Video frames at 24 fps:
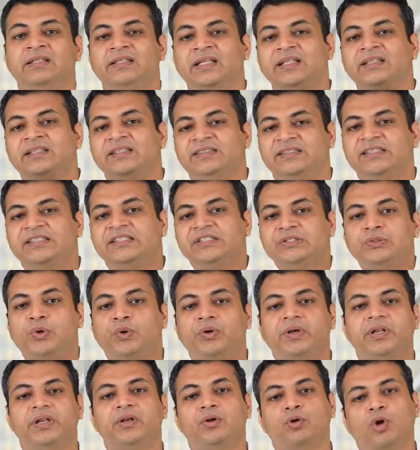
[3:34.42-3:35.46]
then this is
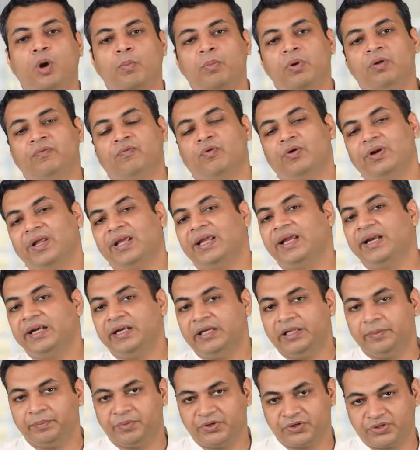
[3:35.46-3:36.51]
not a normal for a
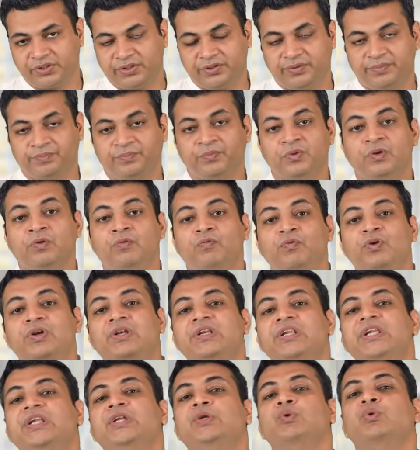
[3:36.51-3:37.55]
kidney patient. We
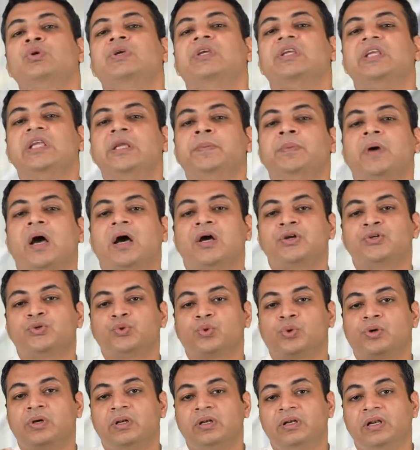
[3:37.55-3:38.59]
need to keep our
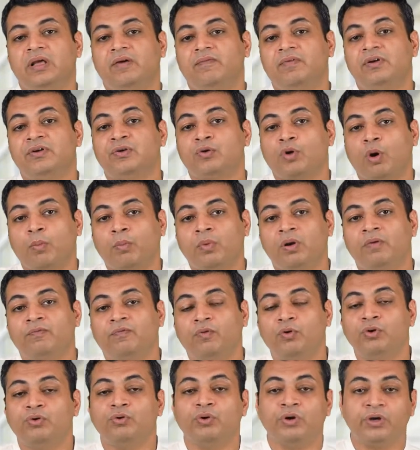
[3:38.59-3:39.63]
sugar level normal
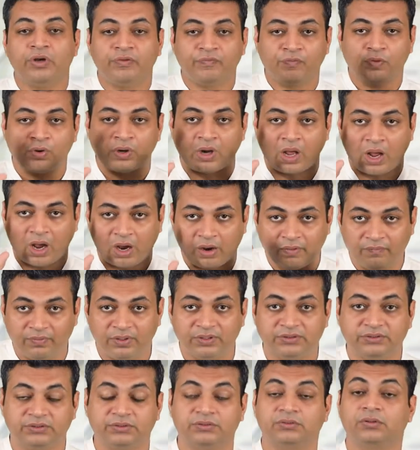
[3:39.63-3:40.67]
for 24
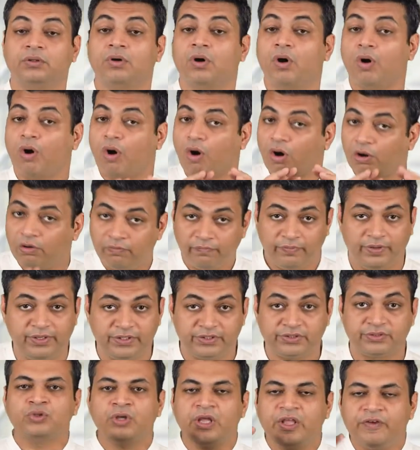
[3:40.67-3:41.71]
hours
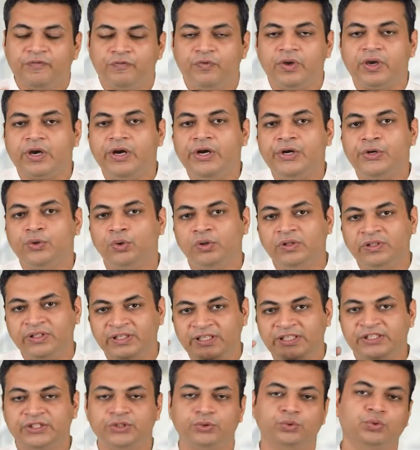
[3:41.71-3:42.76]
always. So if we control
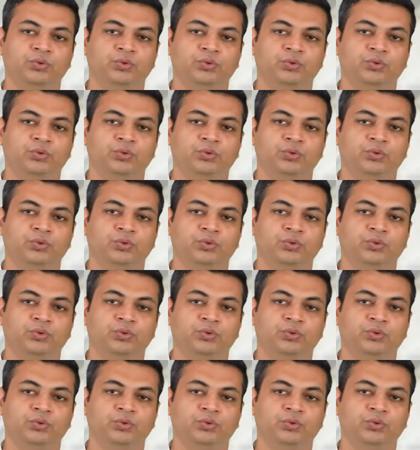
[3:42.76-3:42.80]
these